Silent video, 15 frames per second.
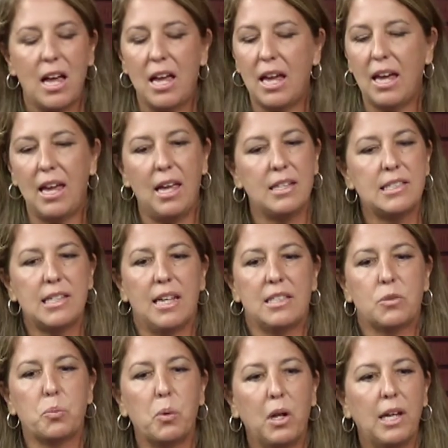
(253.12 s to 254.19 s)
it's
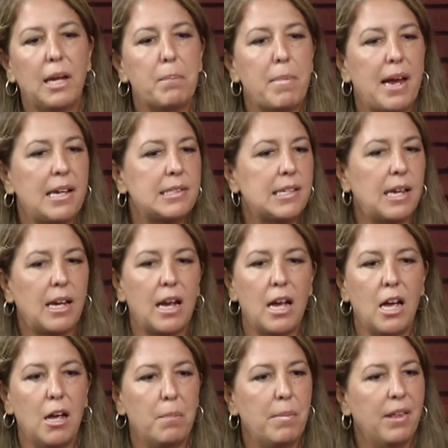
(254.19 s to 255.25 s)
it's really amazing.
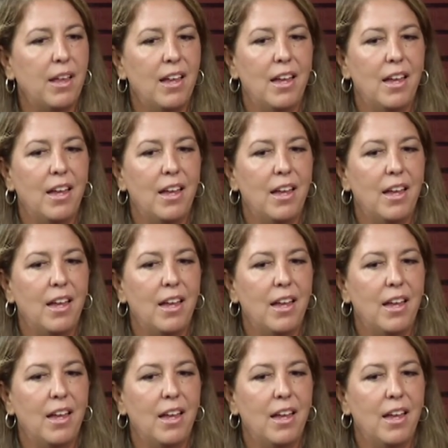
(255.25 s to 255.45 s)
Um,